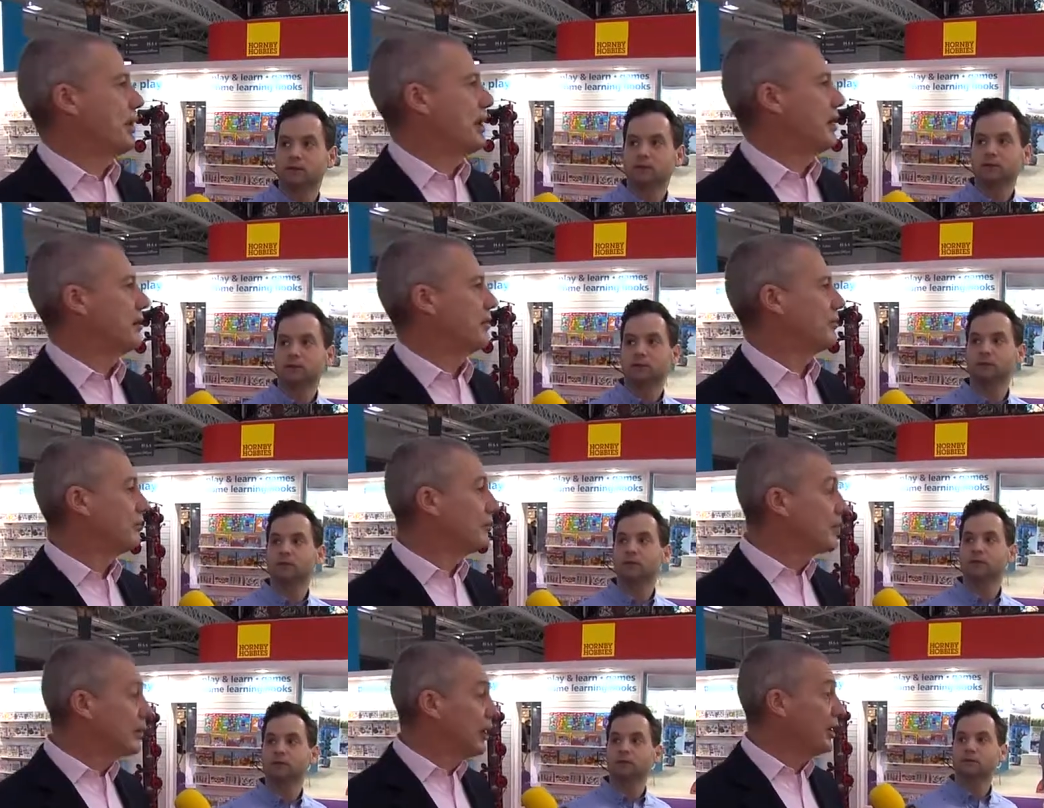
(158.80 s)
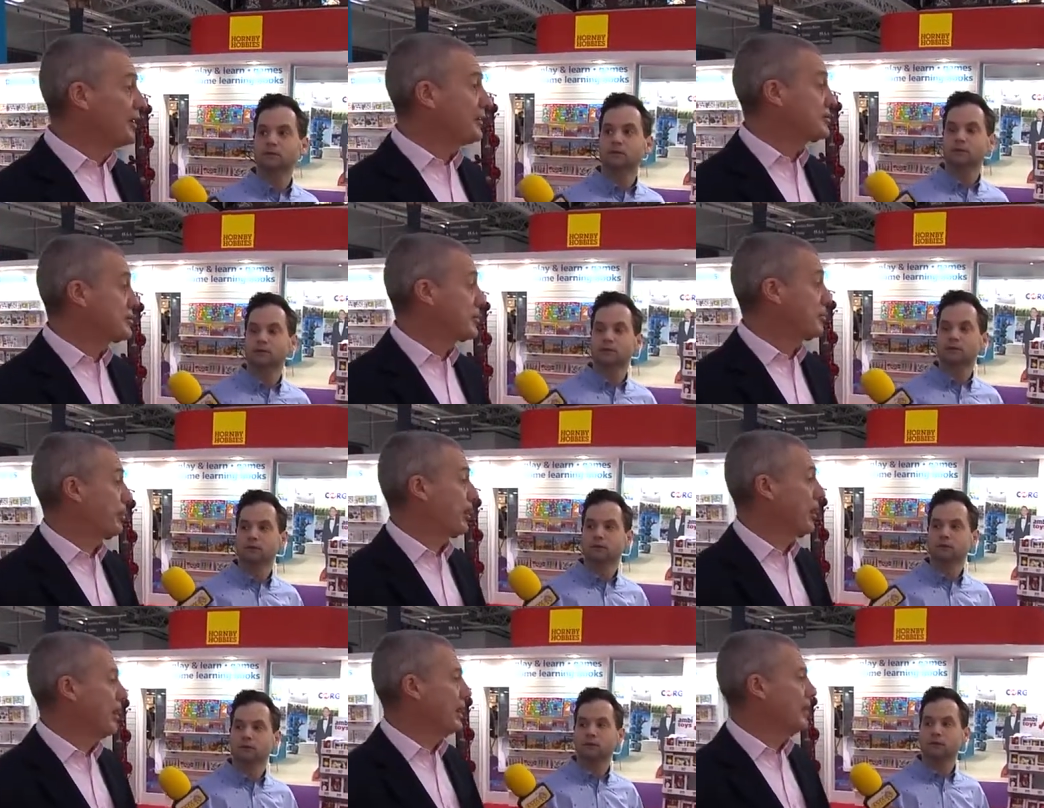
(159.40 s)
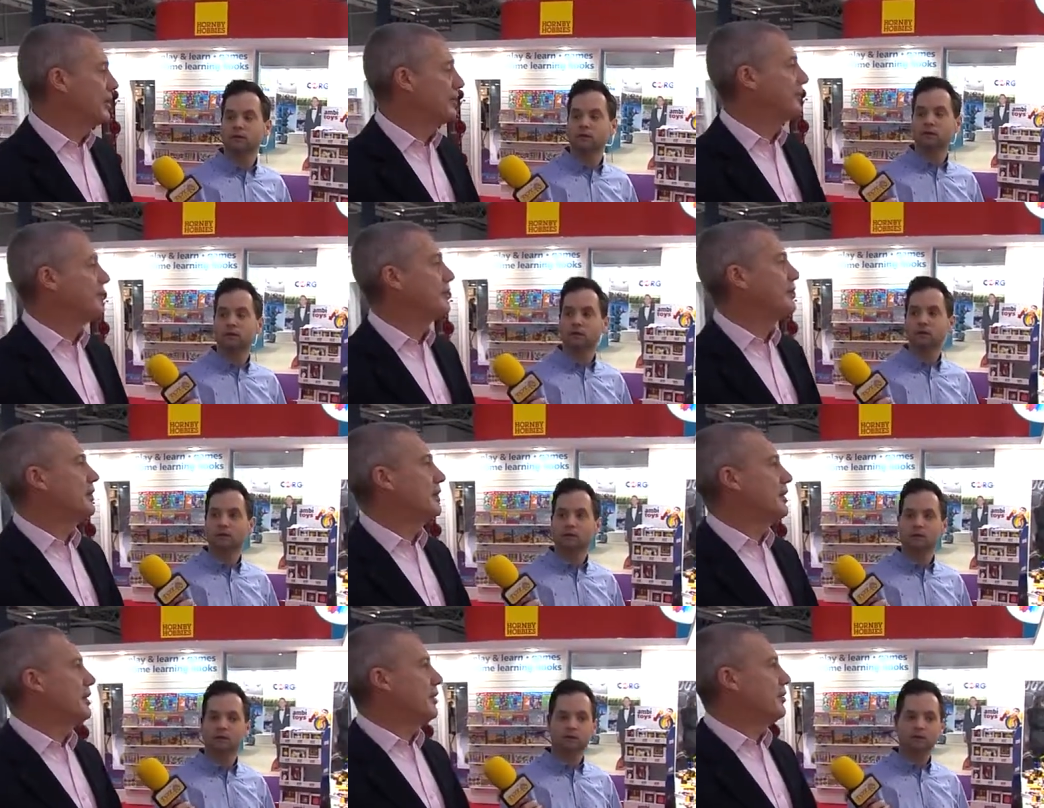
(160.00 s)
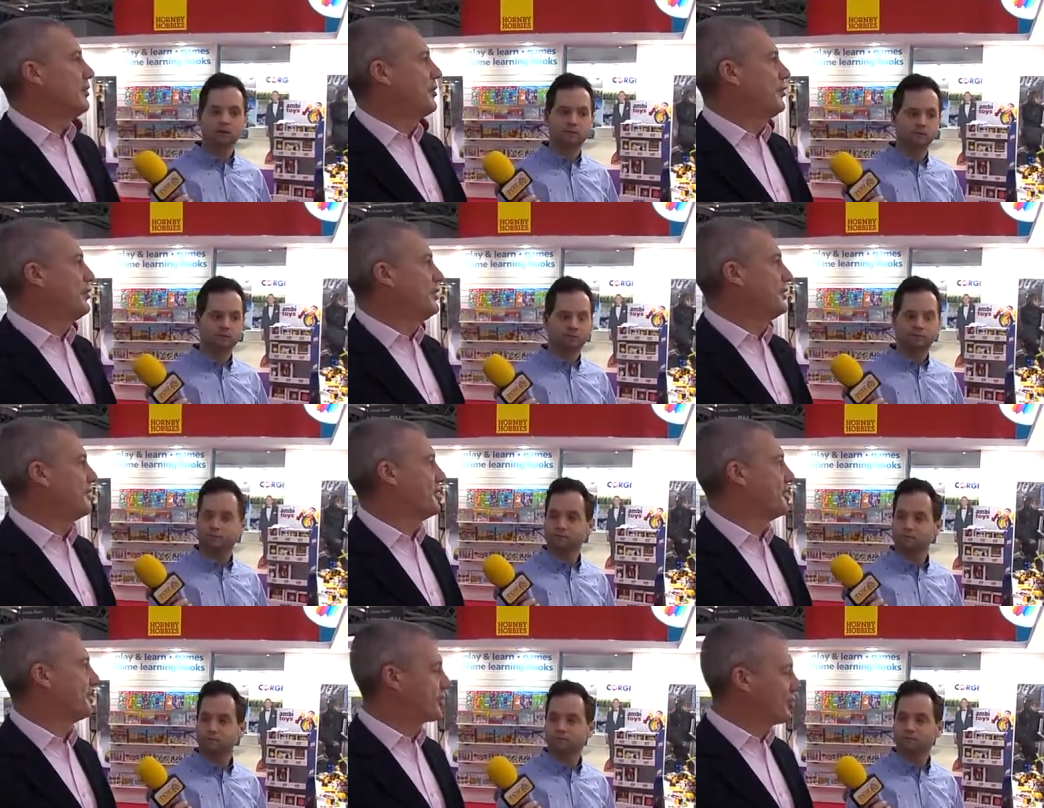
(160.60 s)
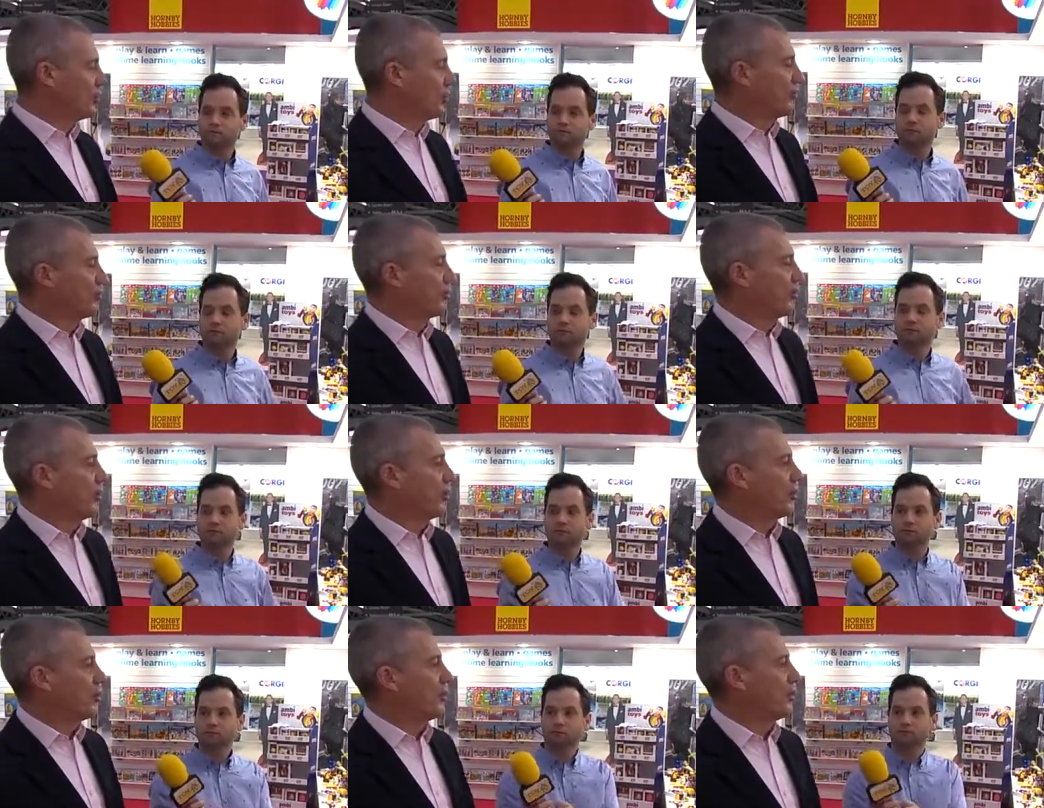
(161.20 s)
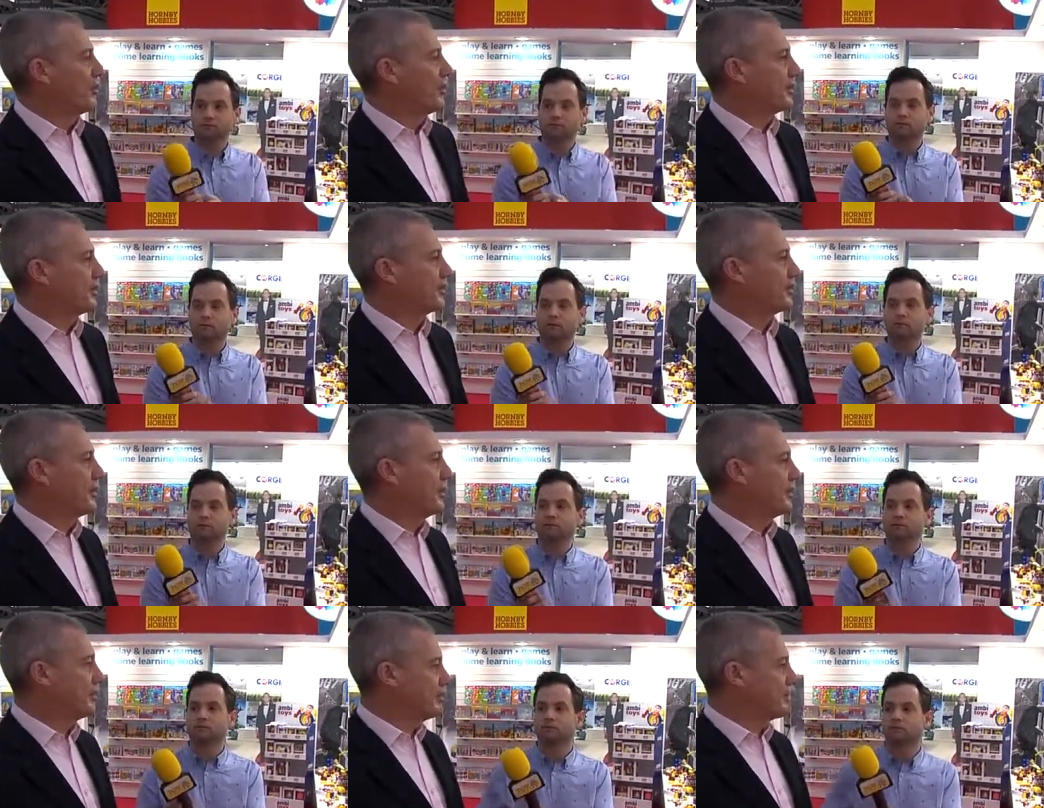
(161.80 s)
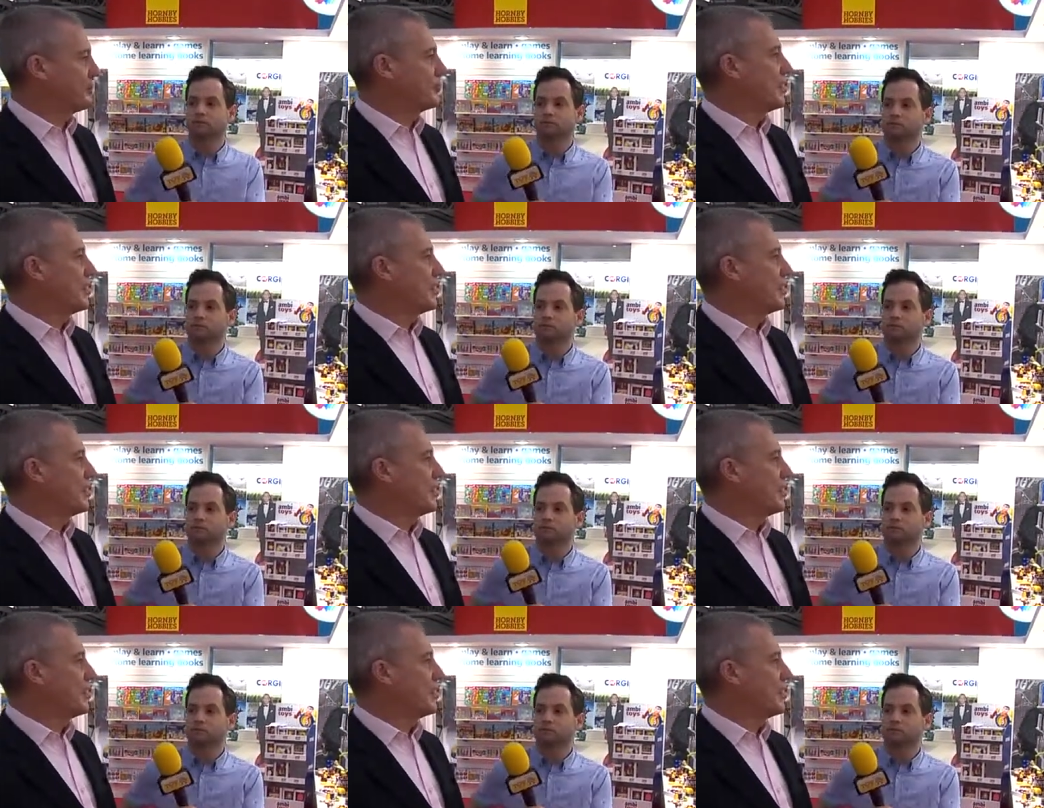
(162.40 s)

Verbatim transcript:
Speaker 1: about learning to play. And there is a school of thought that thinks that